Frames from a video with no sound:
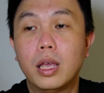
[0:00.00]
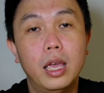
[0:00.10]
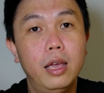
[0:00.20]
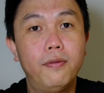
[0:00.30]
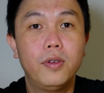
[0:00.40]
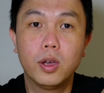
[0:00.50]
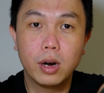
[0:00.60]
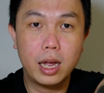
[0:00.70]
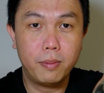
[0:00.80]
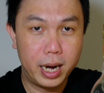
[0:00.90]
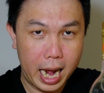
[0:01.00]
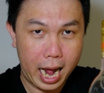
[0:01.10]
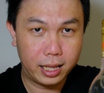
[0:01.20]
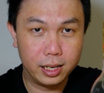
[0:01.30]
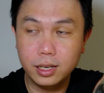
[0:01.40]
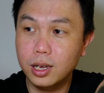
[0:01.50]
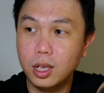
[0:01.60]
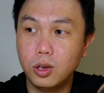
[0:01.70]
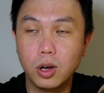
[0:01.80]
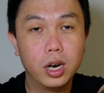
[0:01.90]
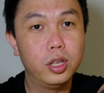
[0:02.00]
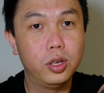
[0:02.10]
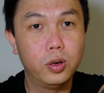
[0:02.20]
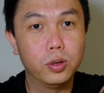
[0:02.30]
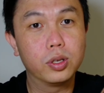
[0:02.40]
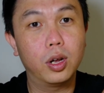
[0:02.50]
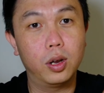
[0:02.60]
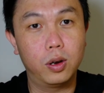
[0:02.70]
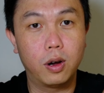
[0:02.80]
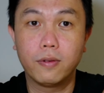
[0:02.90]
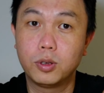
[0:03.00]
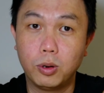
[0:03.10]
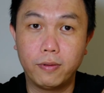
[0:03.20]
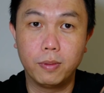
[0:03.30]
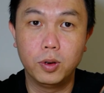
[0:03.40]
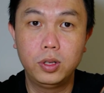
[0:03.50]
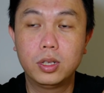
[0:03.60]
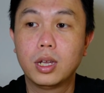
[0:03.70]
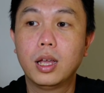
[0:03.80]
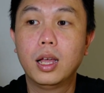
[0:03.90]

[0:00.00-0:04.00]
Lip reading: If you like Manhattan, you're gonna use a lot of sweet Vermouth.